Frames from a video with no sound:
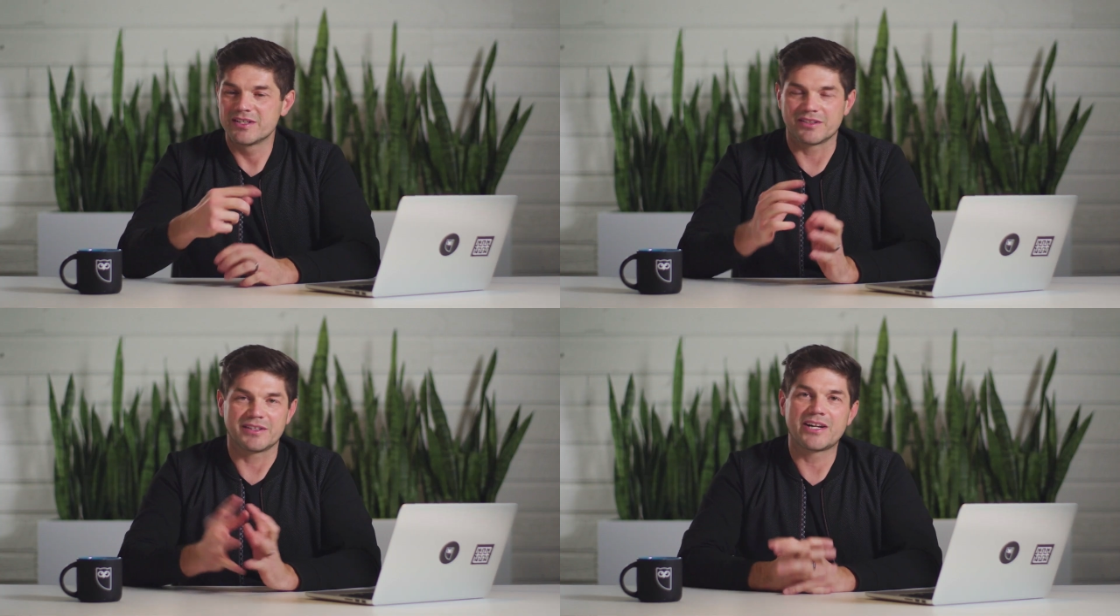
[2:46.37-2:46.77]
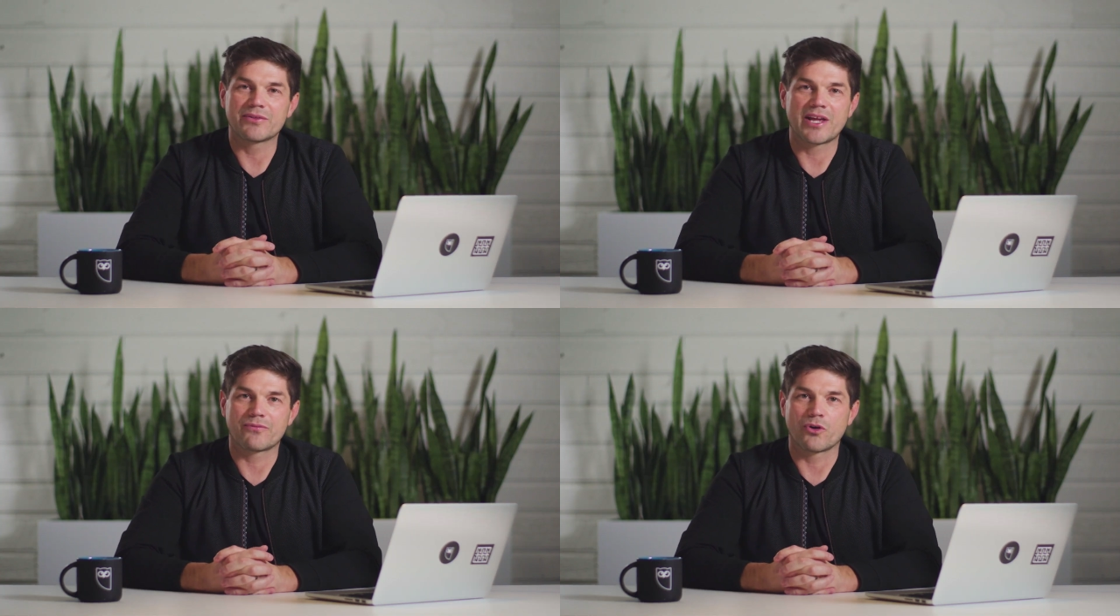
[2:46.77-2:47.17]
delete out
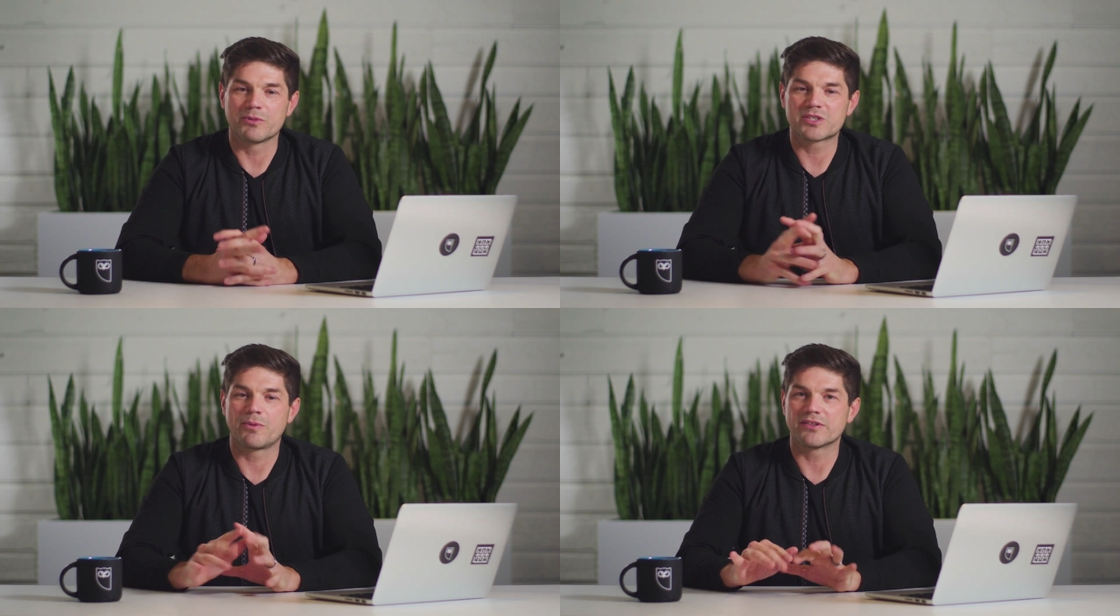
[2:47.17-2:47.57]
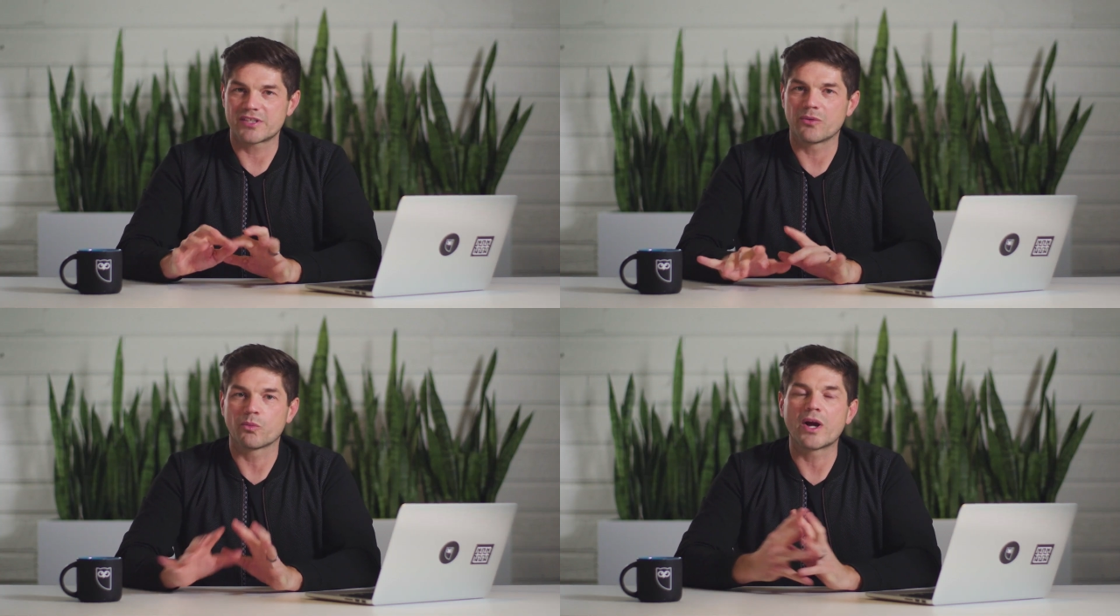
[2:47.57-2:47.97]
that form response
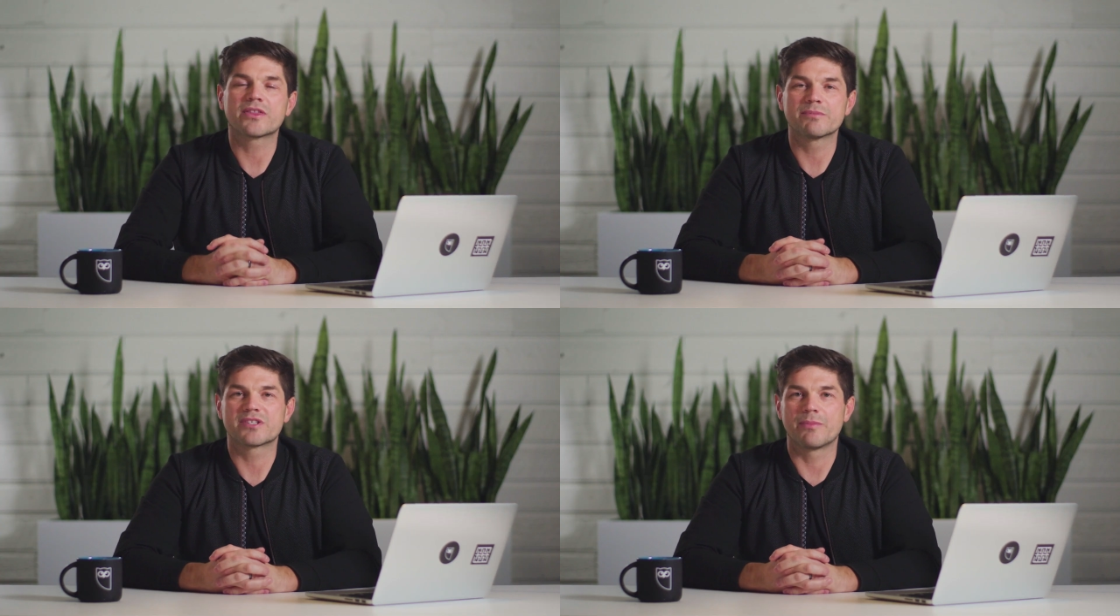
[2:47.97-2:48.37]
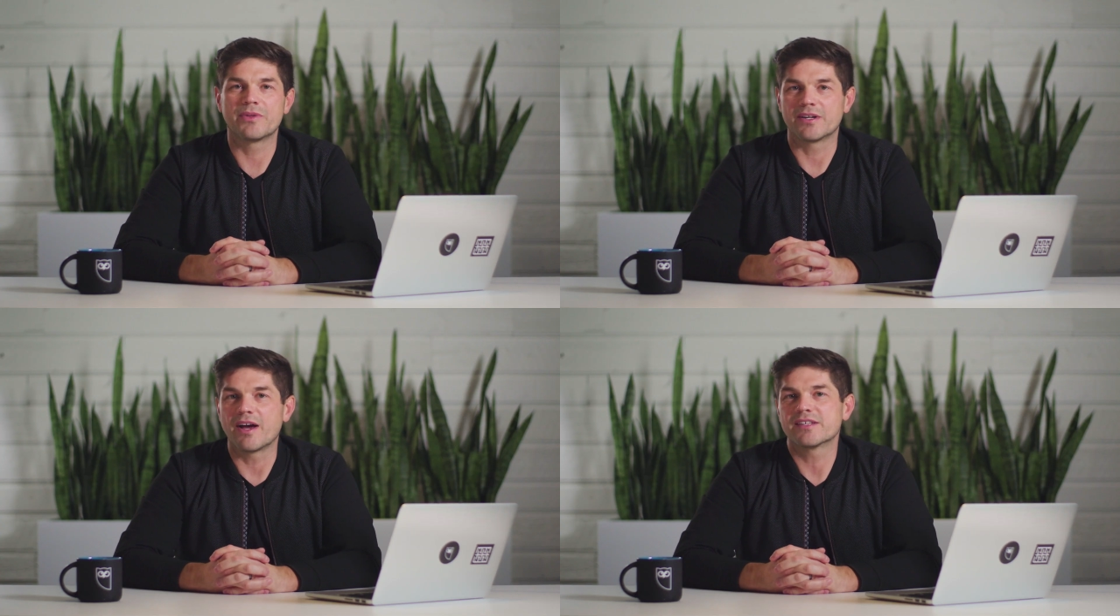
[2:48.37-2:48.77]
and write them
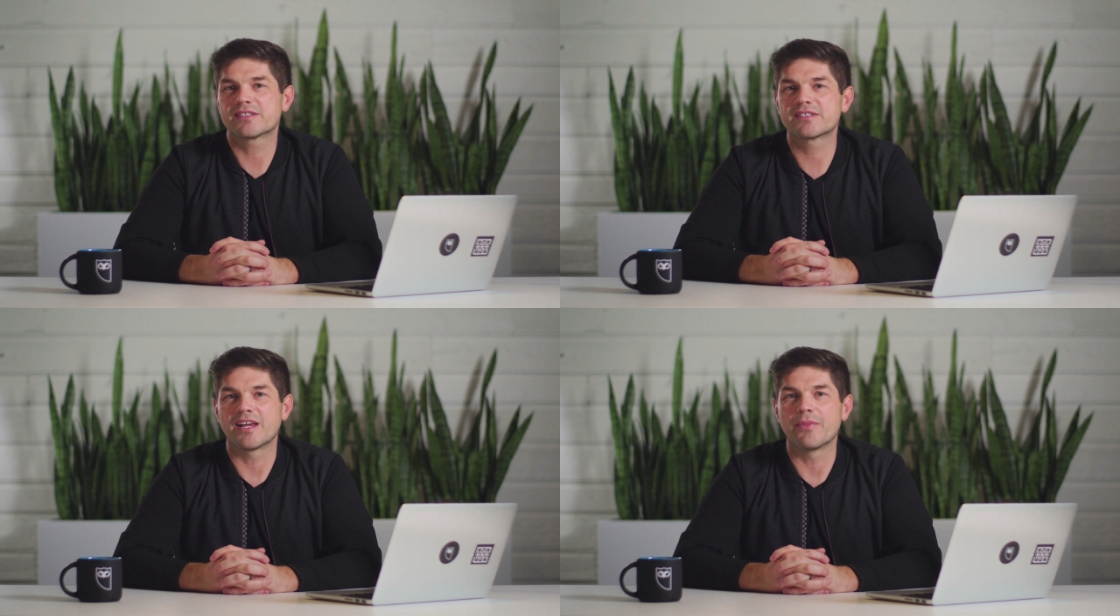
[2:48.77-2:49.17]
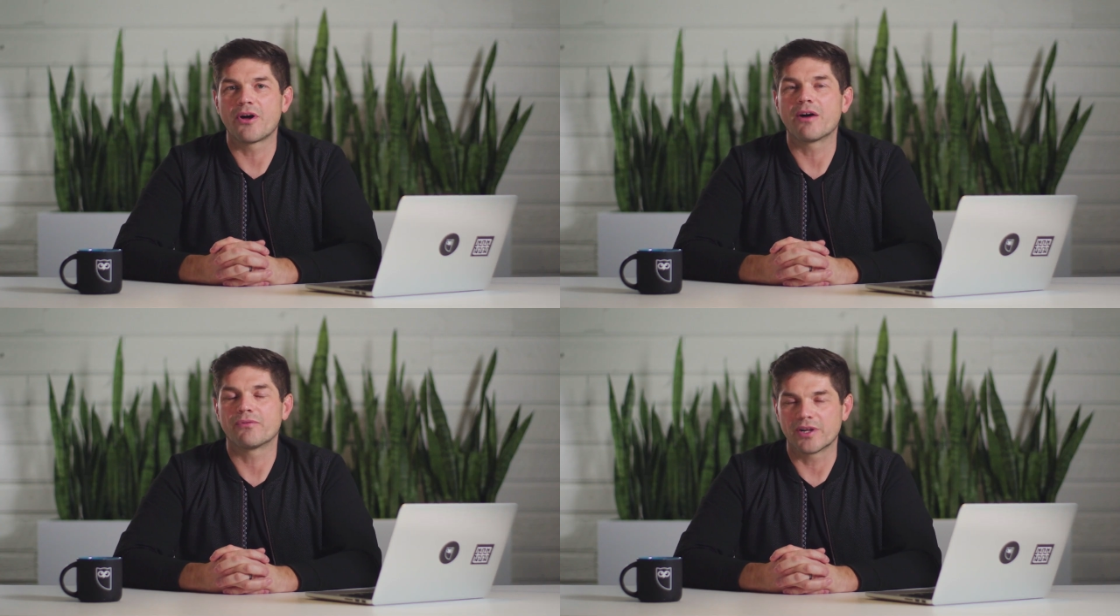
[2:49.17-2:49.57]
something nice and
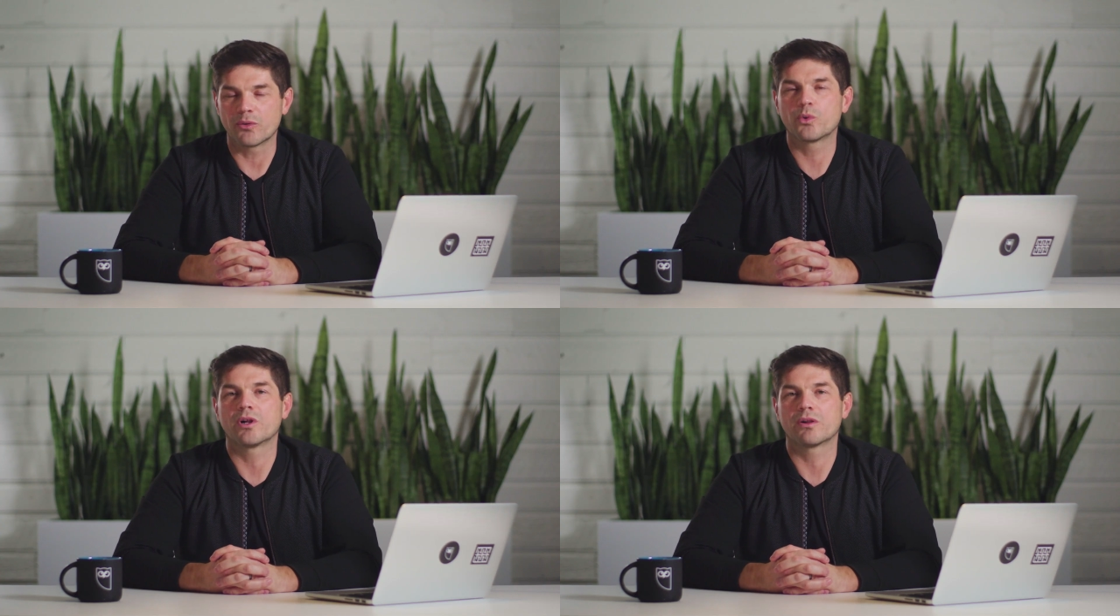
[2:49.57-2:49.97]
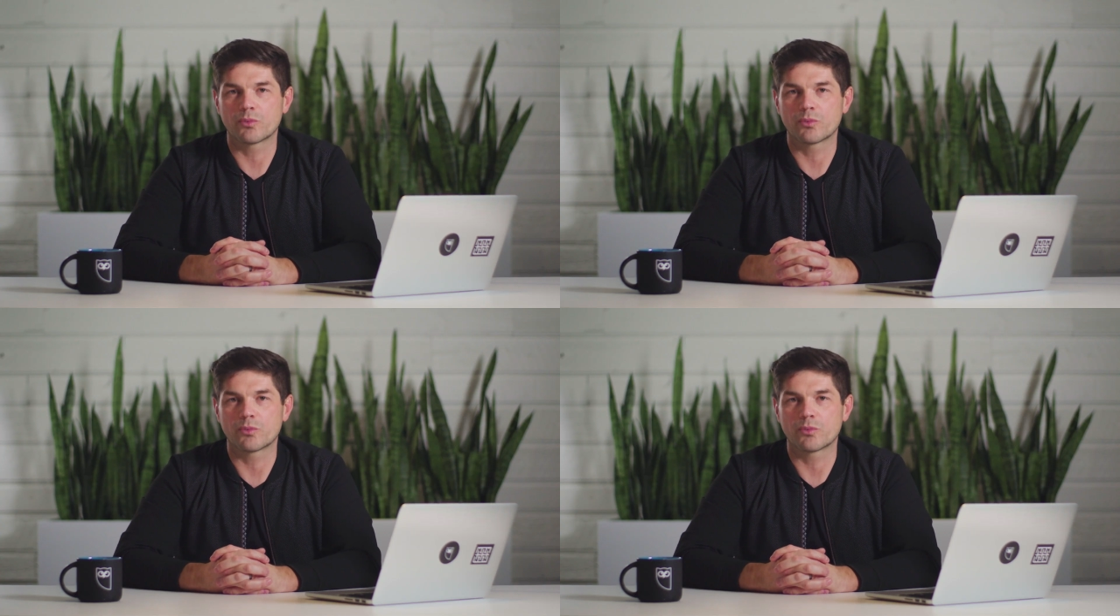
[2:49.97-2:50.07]
thoughtful, and it will